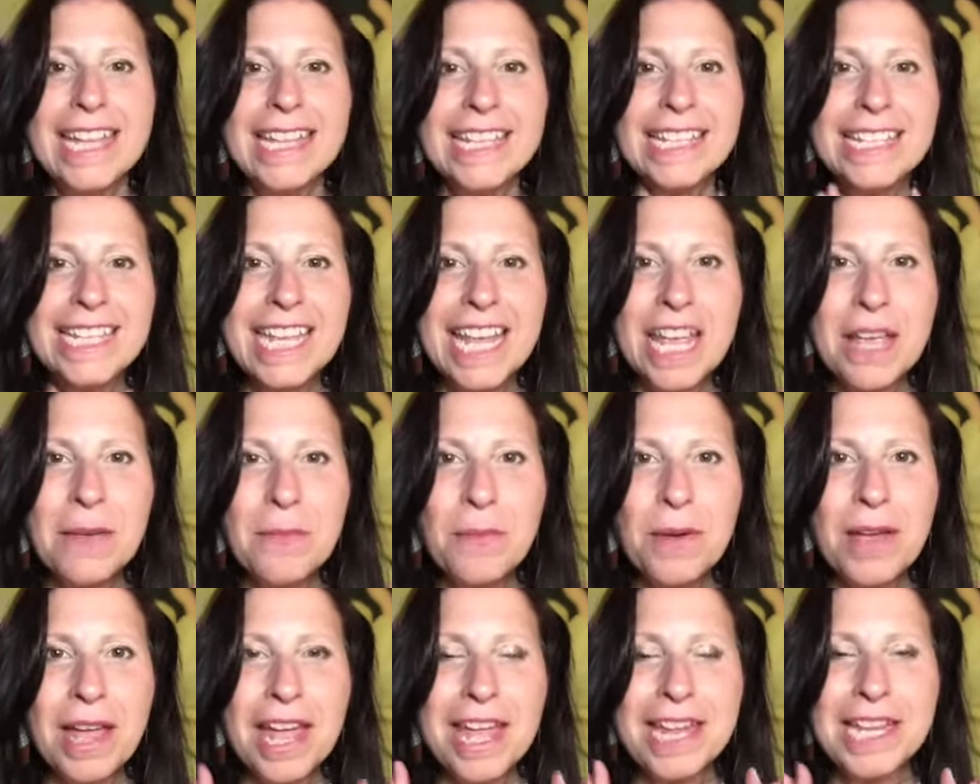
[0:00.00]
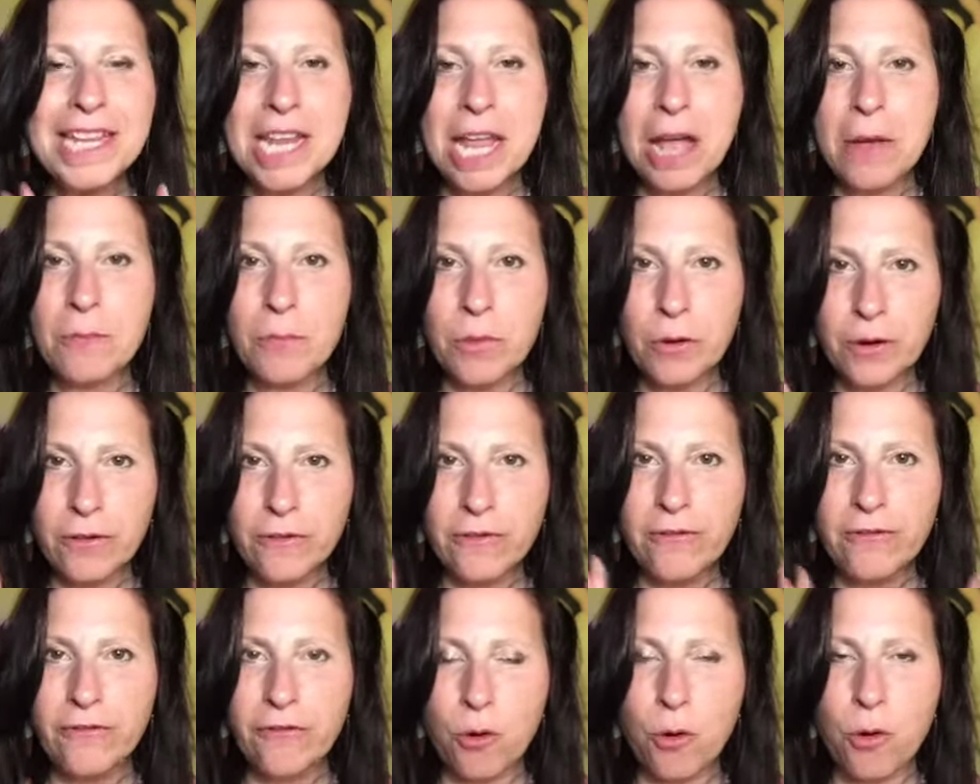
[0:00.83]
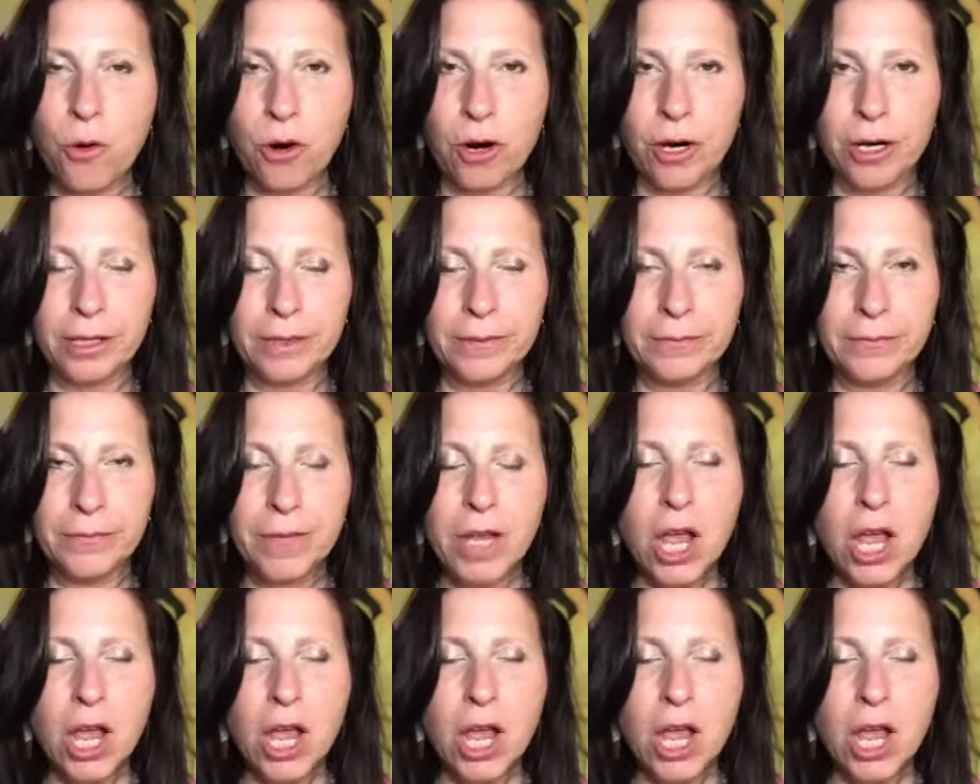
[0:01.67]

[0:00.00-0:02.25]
Tip number four